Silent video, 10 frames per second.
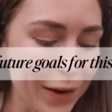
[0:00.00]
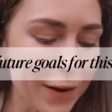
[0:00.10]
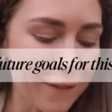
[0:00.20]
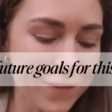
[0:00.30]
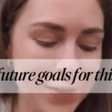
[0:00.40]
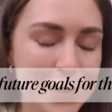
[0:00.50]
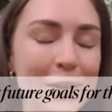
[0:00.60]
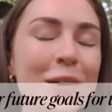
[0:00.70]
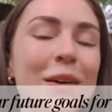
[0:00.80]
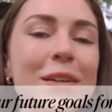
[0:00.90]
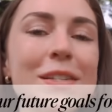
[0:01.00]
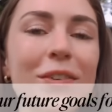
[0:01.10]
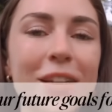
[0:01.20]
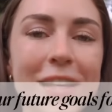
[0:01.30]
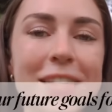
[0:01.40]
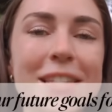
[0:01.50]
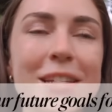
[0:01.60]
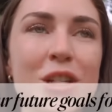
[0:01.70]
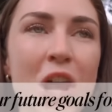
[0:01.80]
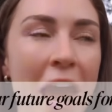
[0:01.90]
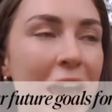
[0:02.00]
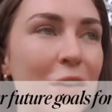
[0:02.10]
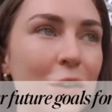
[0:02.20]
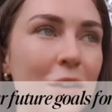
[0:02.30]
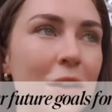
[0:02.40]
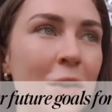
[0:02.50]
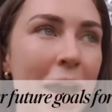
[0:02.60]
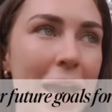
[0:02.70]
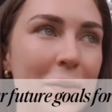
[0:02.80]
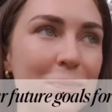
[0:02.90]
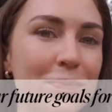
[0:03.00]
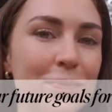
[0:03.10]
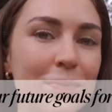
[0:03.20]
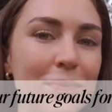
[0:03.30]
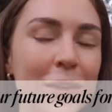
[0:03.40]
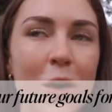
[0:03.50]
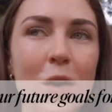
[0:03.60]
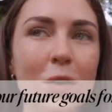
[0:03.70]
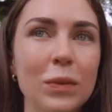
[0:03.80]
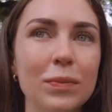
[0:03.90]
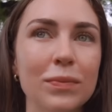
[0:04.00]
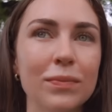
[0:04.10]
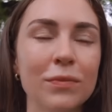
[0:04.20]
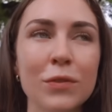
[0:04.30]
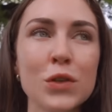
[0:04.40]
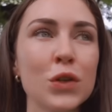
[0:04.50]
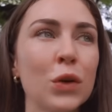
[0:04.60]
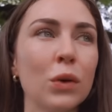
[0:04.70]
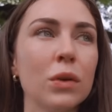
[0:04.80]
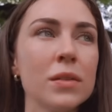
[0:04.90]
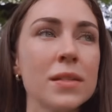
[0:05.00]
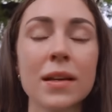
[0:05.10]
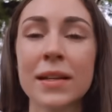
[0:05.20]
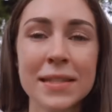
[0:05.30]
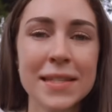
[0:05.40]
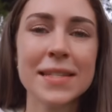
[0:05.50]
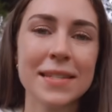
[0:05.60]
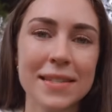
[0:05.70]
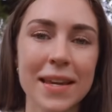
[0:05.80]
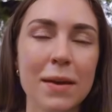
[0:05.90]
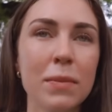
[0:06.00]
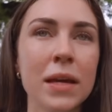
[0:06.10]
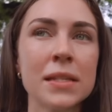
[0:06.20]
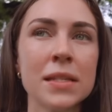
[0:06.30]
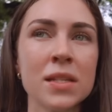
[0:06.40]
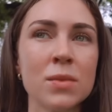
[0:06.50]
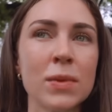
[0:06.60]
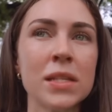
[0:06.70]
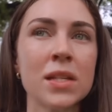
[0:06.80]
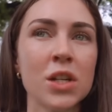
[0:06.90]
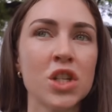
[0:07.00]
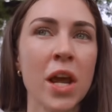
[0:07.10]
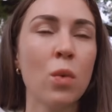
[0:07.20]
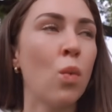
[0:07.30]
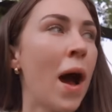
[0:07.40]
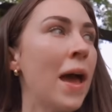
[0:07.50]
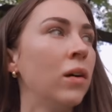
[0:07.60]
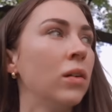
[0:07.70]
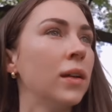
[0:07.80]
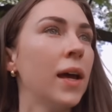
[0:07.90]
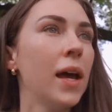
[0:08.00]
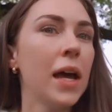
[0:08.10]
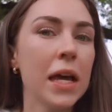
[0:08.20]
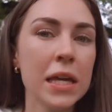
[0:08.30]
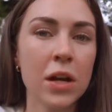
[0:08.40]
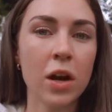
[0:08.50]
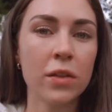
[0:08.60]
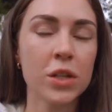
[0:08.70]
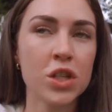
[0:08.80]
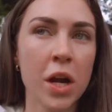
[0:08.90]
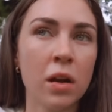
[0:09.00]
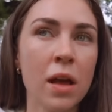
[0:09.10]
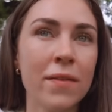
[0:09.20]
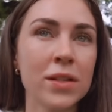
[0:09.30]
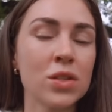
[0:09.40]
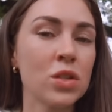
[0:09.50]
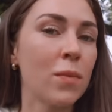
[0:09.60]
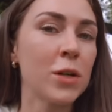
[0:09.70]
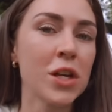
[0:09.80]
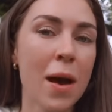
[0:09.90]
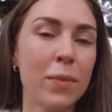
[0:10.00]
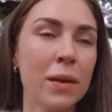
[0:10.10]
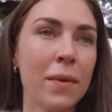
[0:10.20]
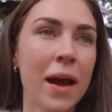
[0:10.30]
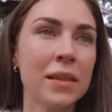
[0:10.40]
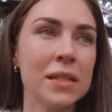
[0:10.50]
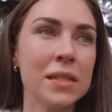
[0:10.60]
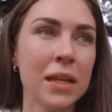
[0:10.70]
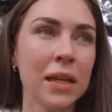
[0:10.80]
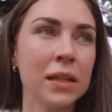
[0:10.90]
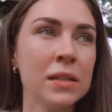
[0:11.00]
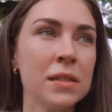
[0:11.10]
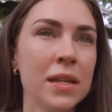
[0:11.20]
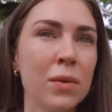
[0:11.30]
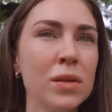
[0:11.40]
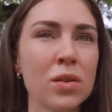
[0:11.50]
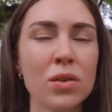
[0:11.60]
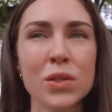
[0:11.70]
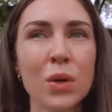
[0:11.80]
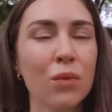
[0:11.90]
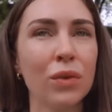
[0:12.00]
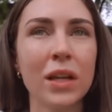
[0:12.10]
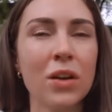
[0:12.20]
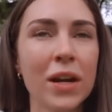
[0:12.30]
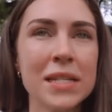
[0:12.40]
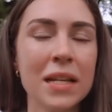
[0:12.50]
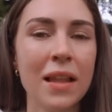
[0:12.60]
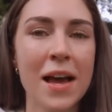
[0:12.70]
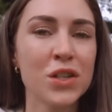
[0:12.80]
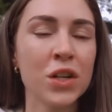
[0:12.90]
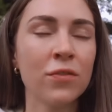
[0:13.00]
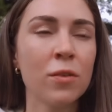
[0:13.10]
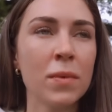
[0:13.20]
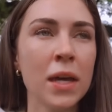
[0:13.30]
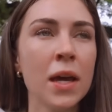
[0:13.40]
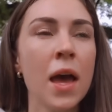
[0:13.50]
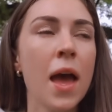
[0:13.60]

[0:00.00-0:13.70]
are your future goals for this channel? Okay, y'all, future goals, consistency, because this has been such a wild year on this channel. I've had so much happening behind the scenes. It was also a really crazy last year for me.